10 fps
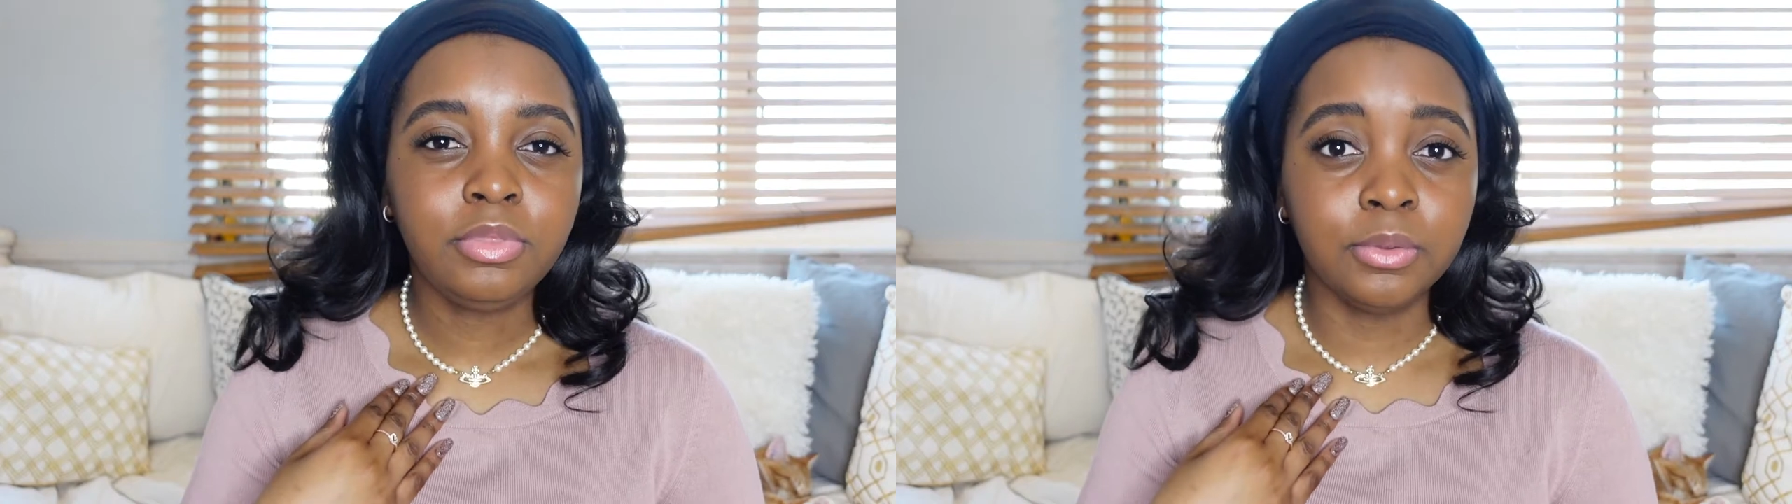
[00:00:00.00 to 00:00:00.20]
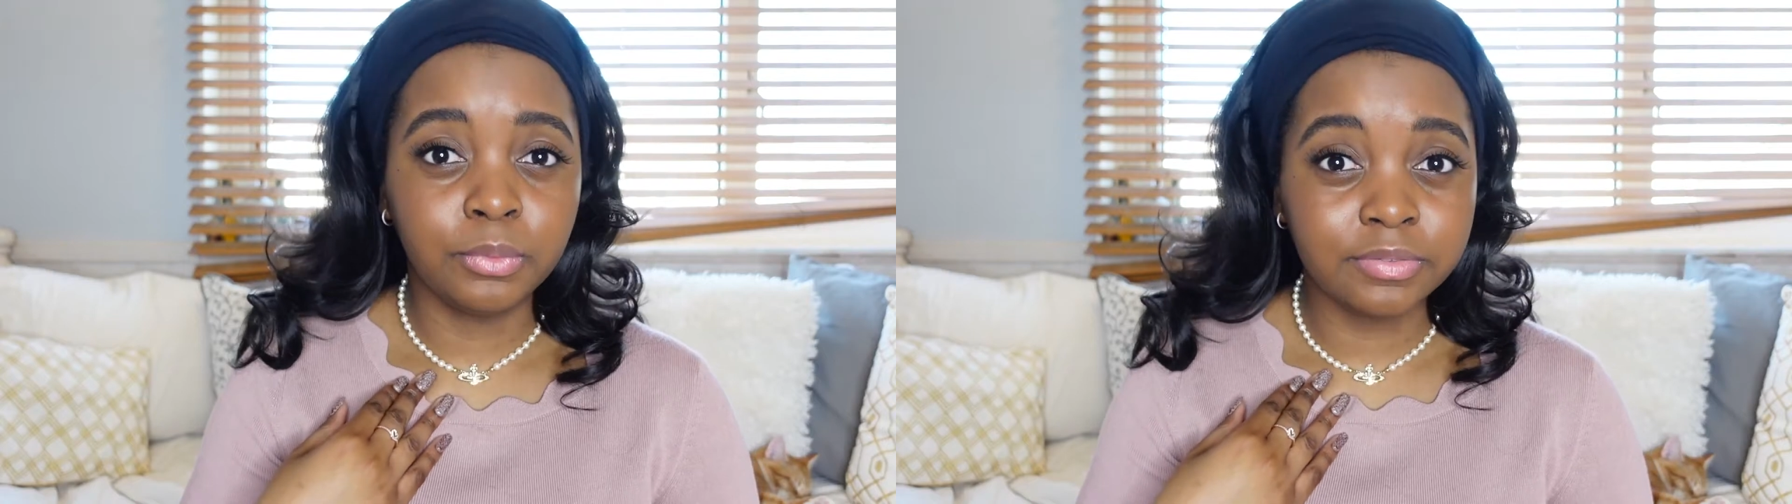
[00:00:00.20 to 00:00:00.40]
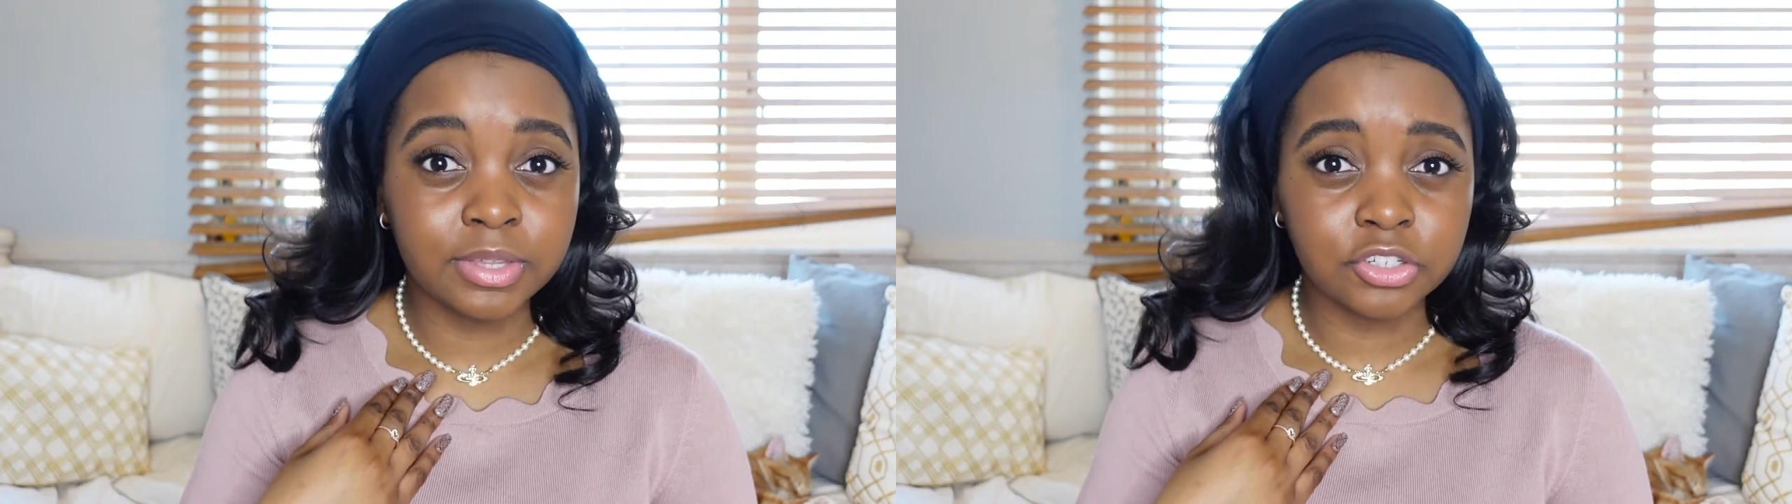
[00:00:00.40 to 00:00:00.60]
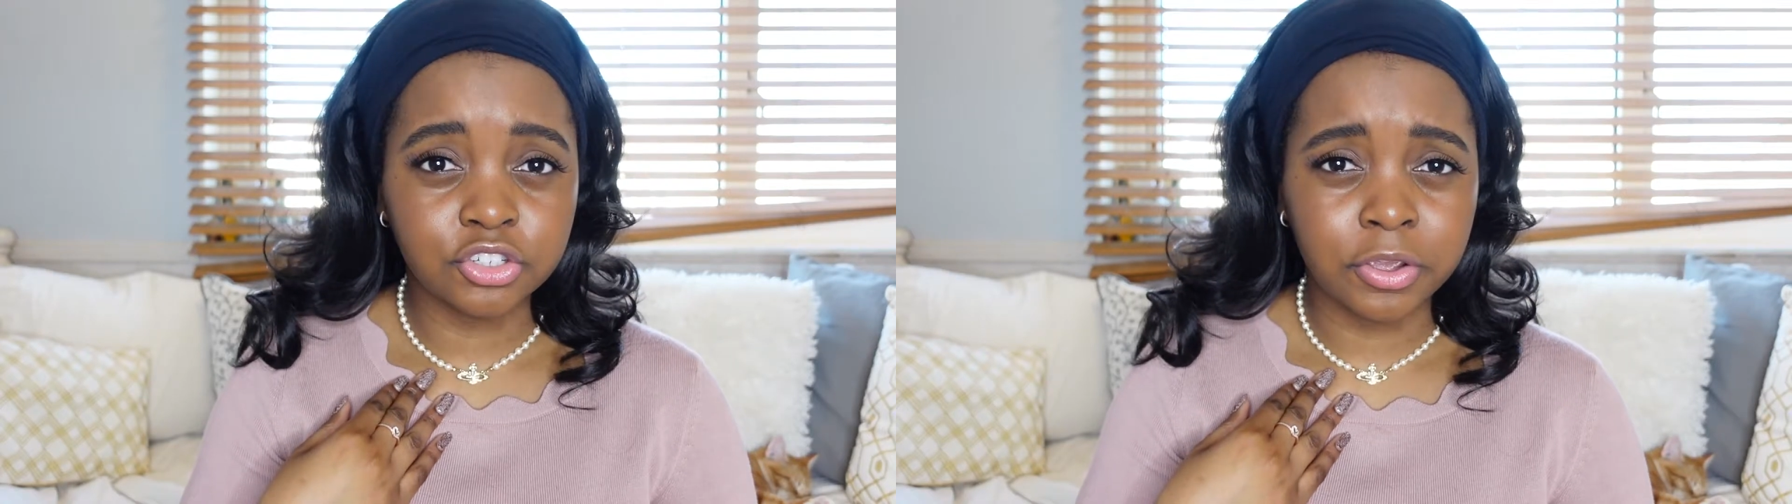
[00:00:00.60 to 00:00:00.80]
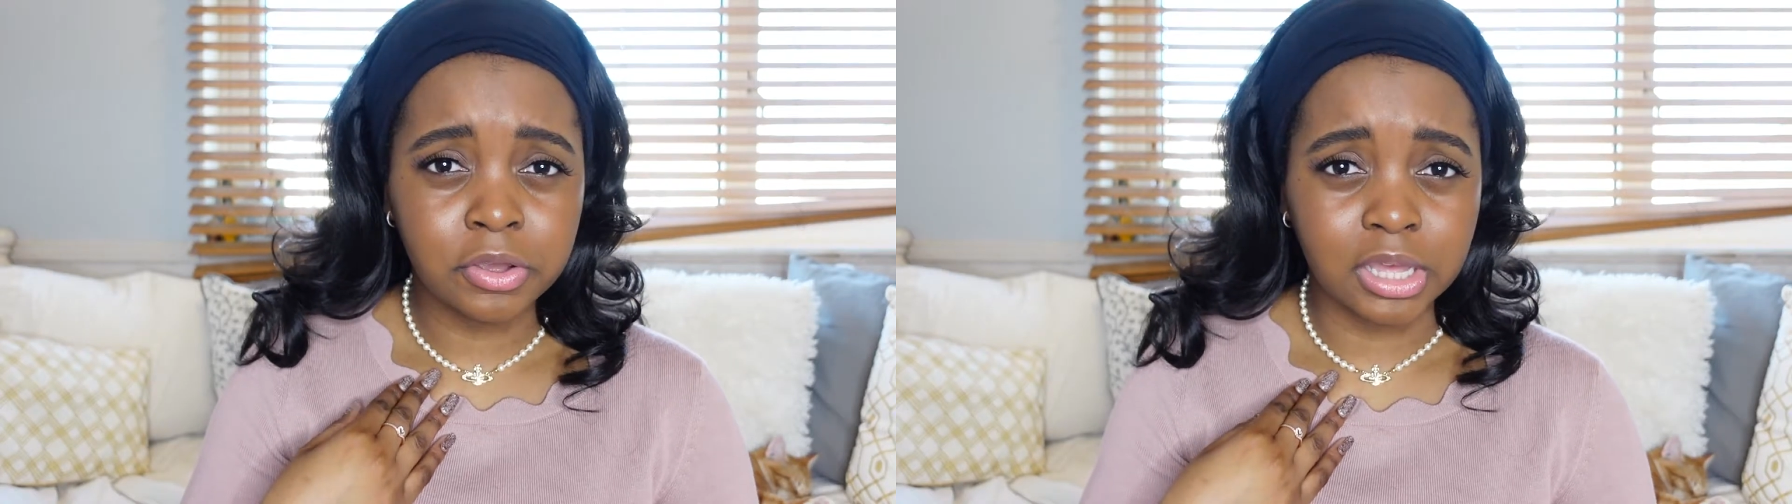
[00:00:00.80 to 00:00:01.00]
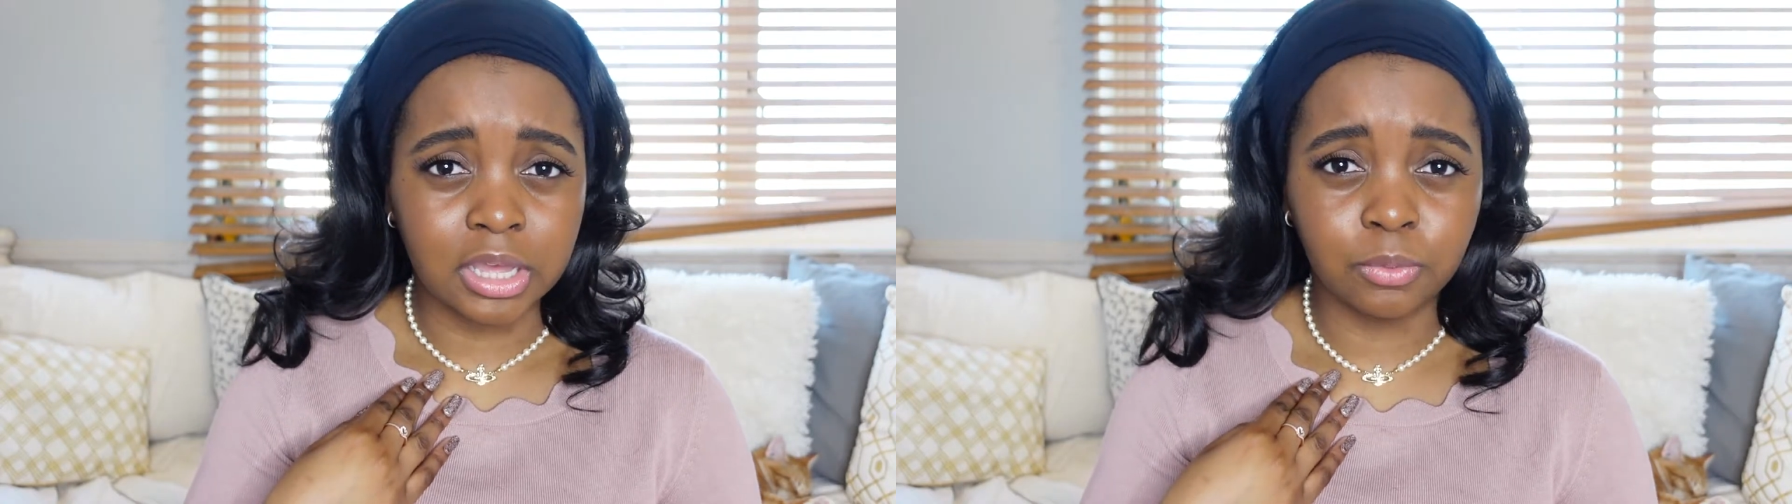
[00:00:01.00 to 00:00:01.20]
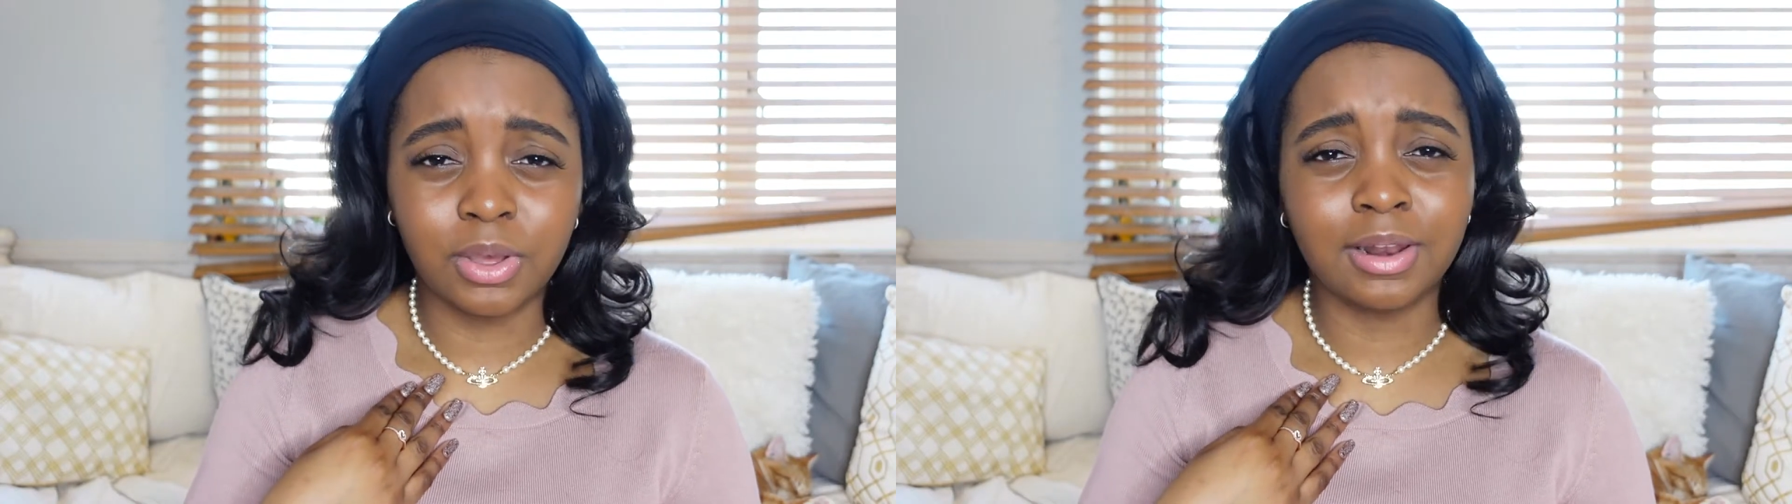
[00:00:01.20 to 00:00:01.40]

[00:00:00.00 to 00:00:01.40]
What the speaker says: With this choker, what I